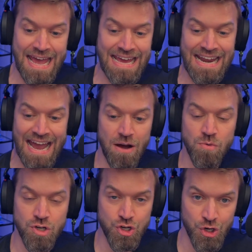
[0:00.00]
and
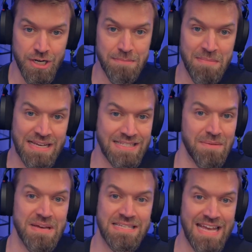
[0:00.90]
how good it makes
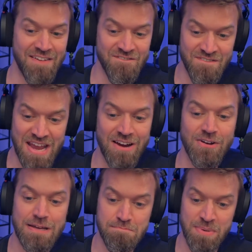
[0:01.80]
them is a
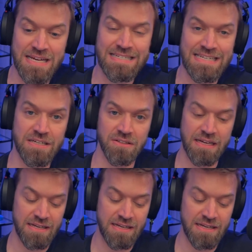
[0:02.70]
very big deal,